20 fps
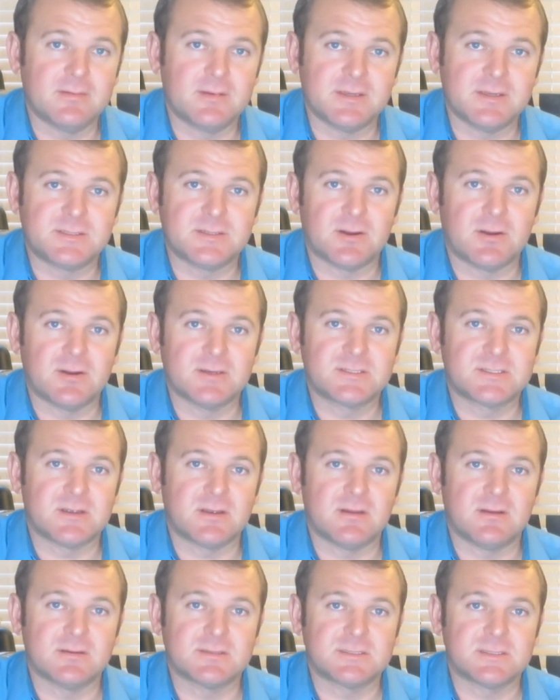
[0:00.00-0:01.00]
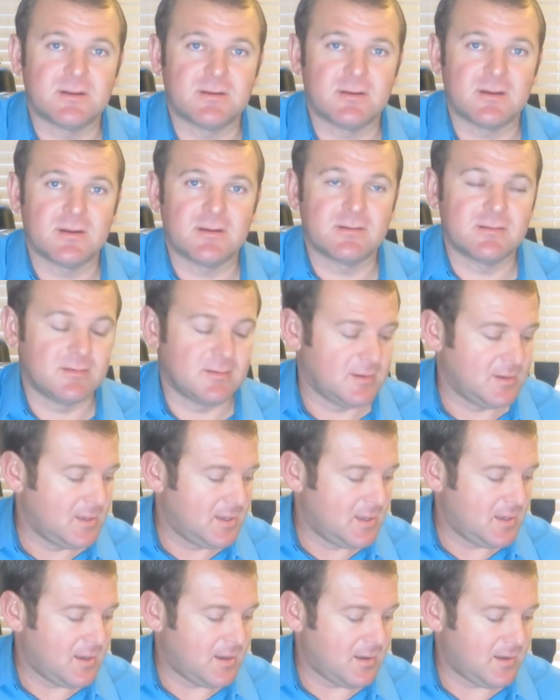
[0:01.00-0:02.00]
guitar songs learning.
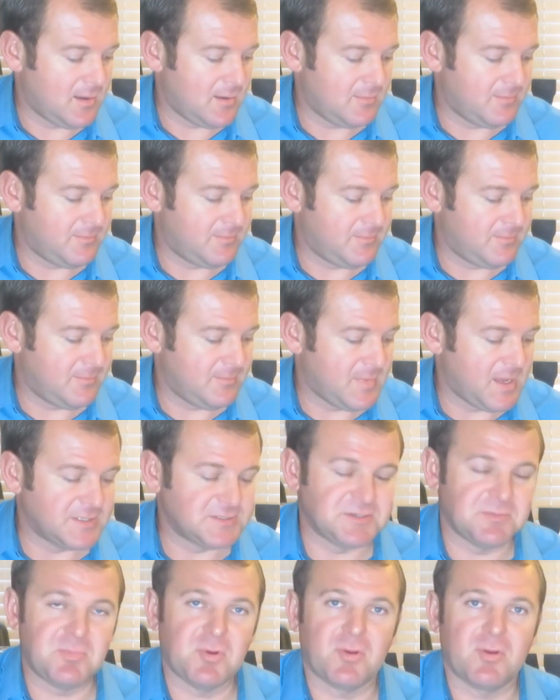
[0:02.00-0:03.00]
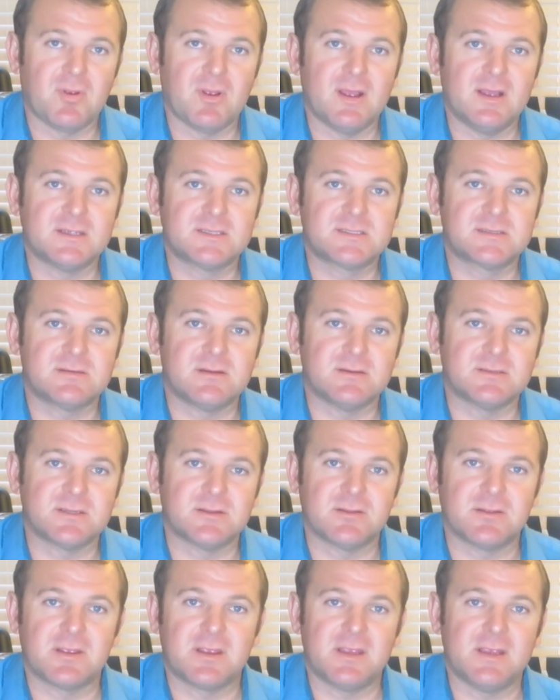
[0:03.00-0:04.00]
As you progress, there's
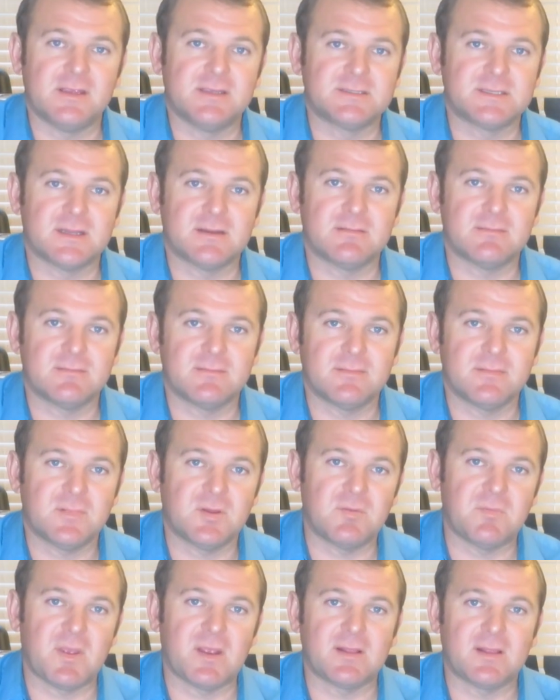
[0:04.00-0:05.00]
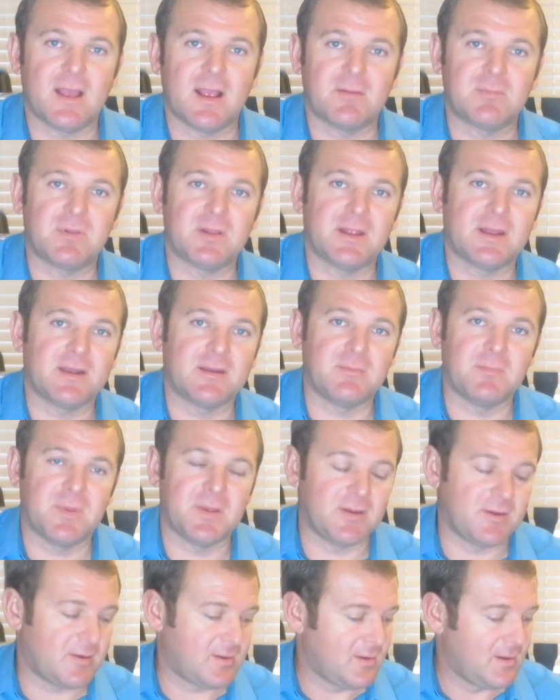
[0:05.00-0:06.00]
other keys that you may like playing in
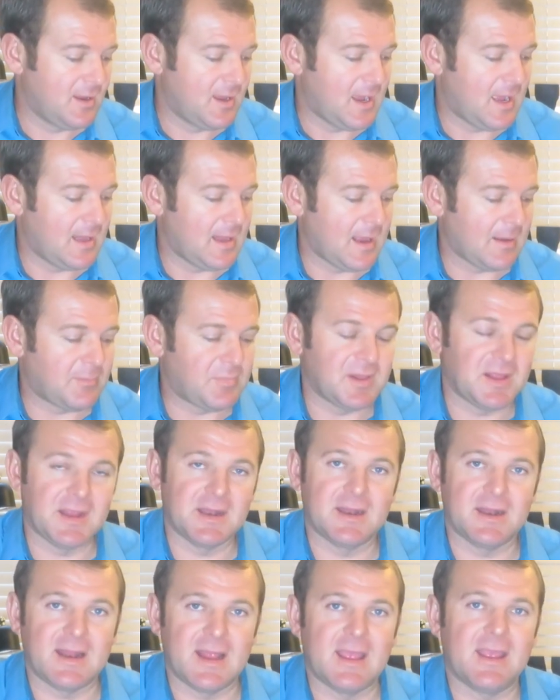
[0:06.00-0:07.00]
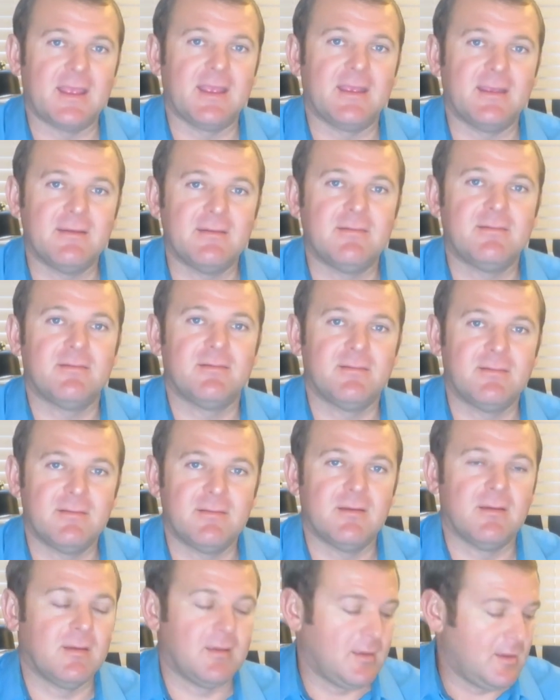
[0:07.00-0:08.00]
better. I like playing in A
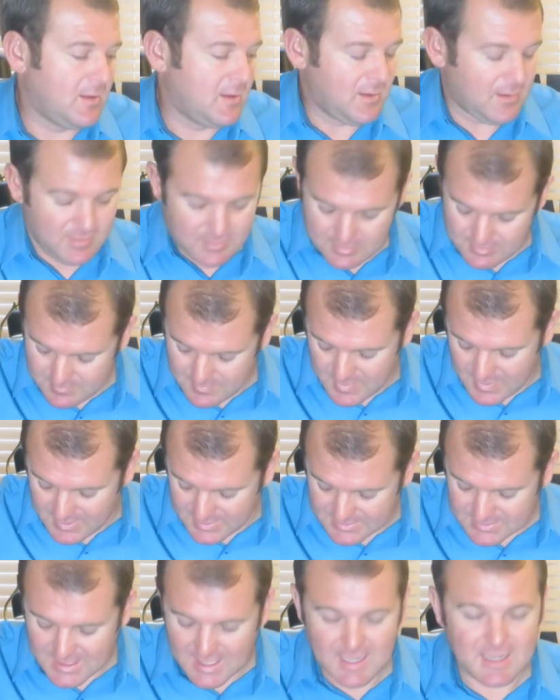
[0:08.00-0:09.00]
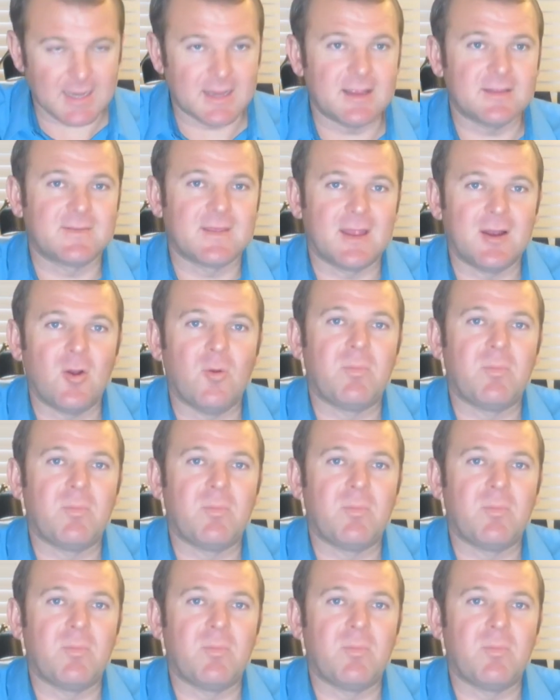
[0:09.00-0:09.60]
because I can hit that